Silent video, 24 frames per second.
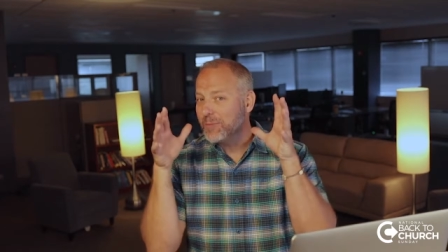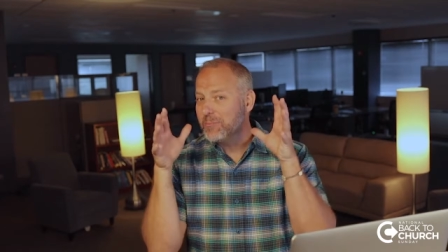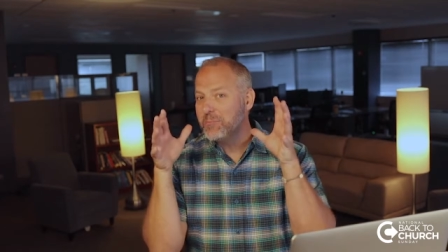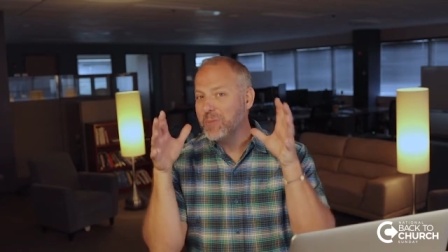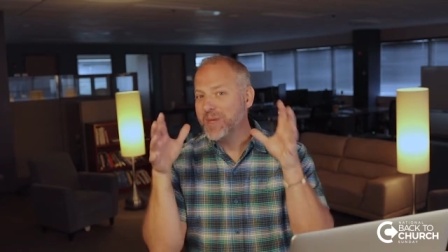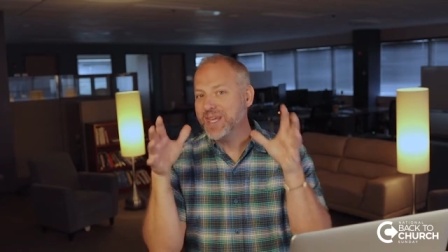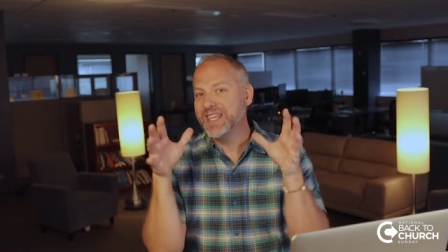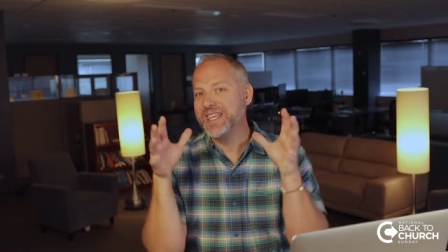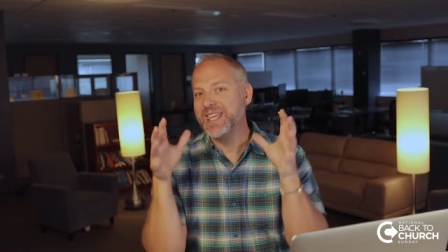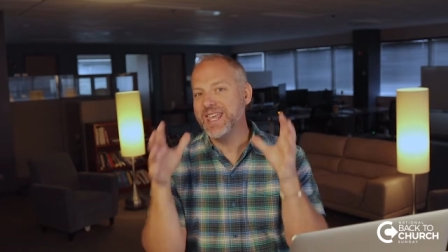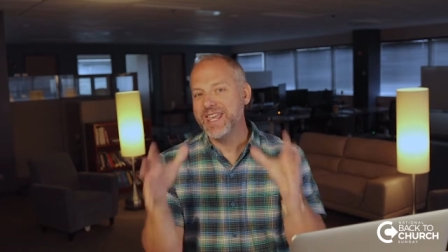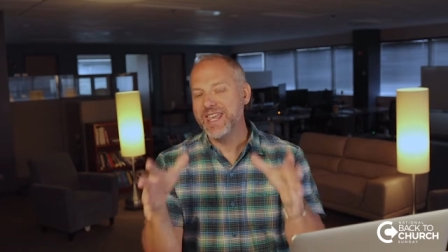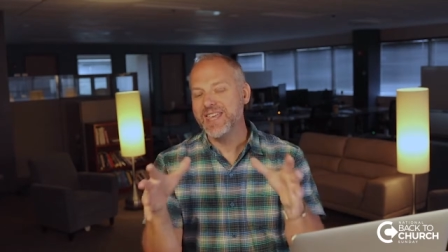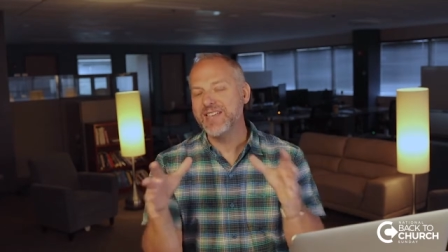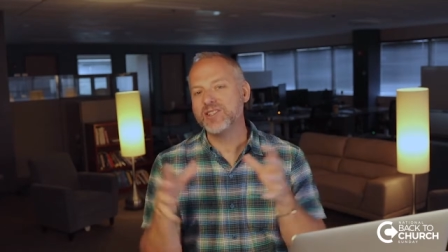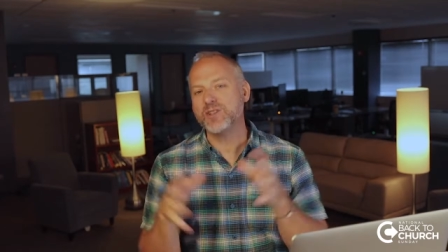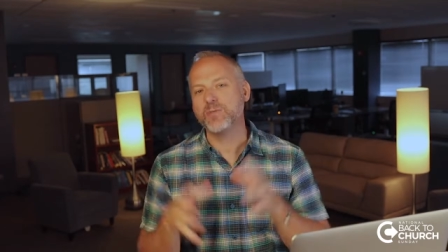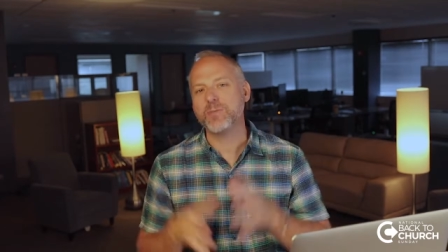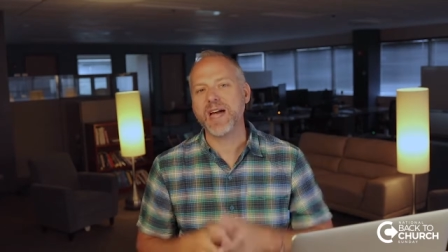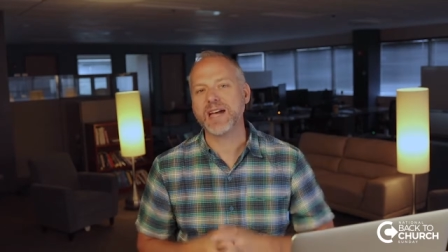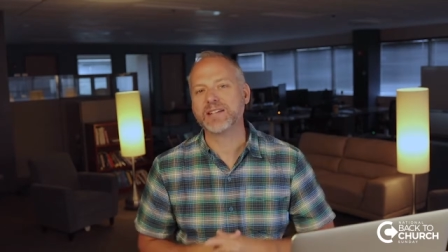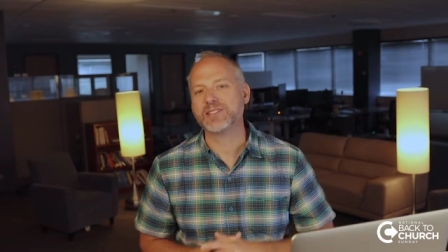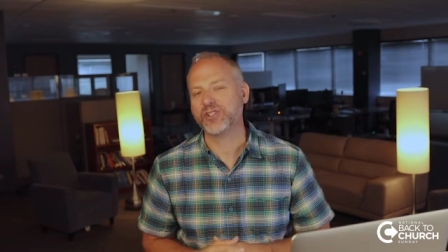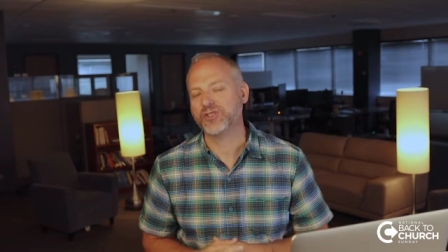a big key to
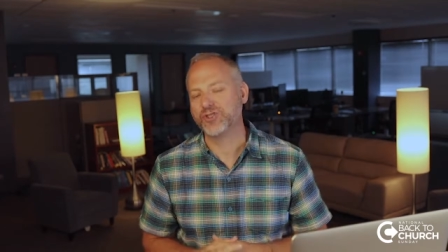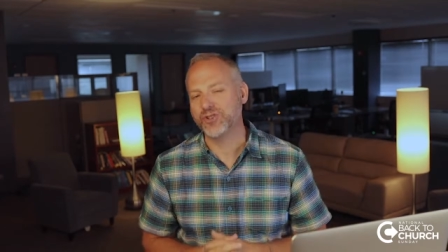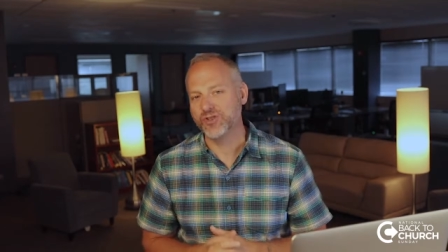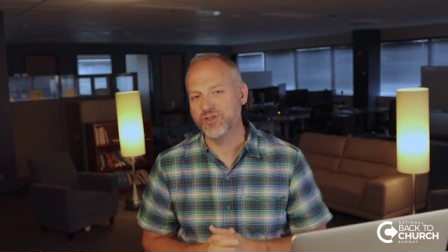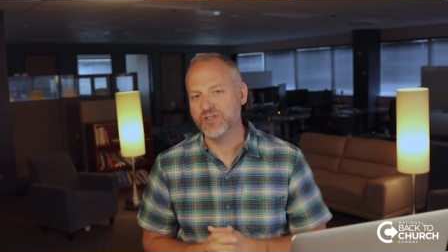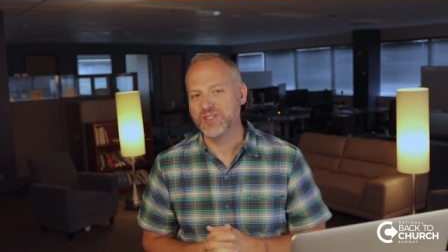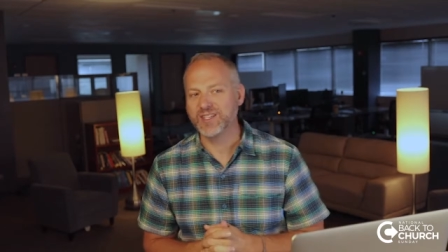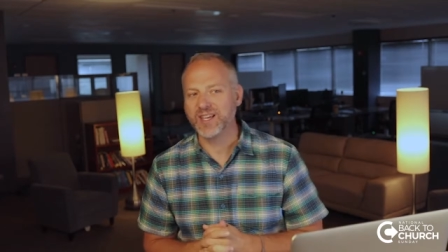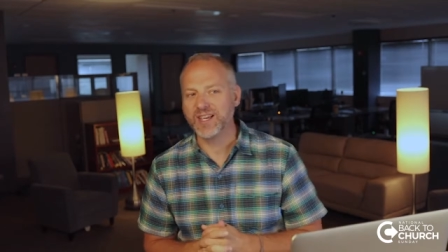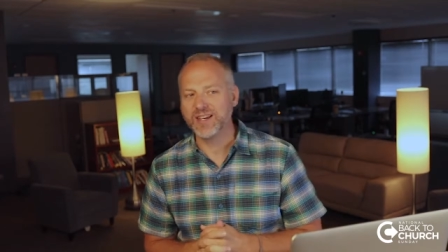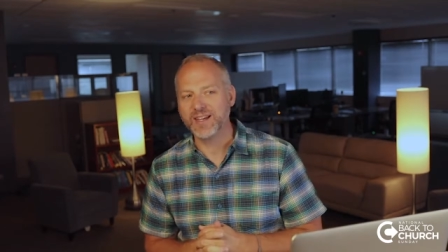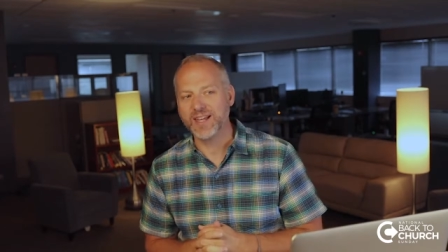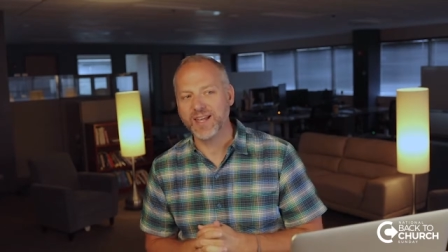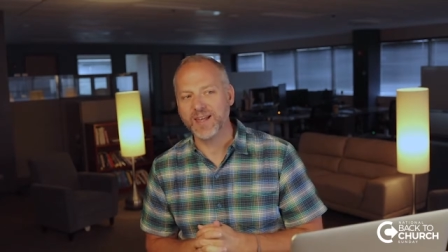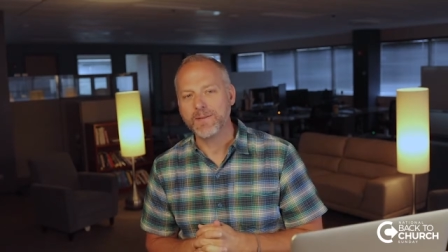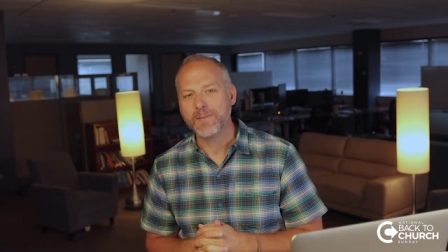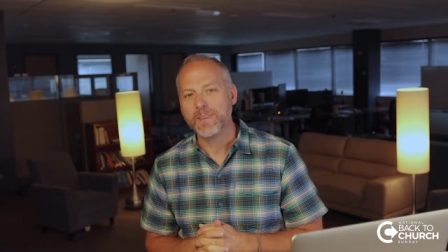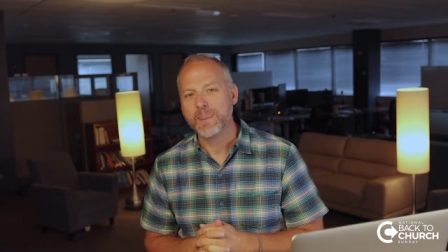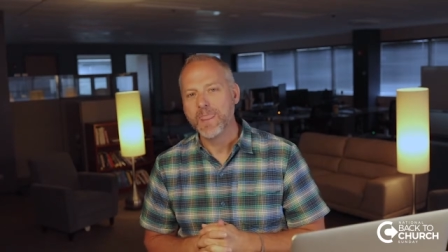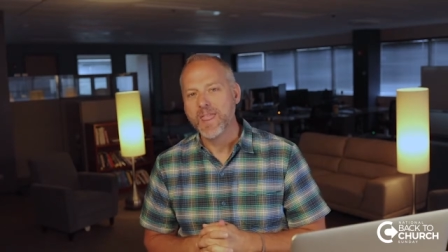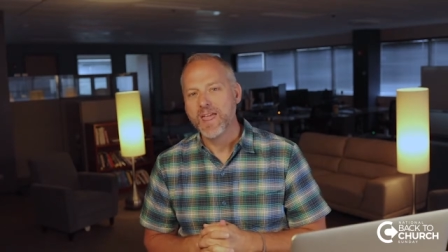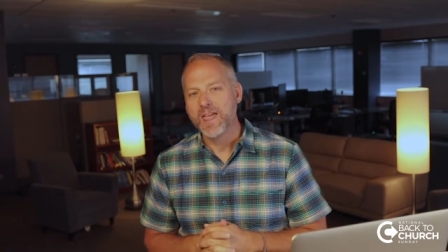Back to Church Sunday.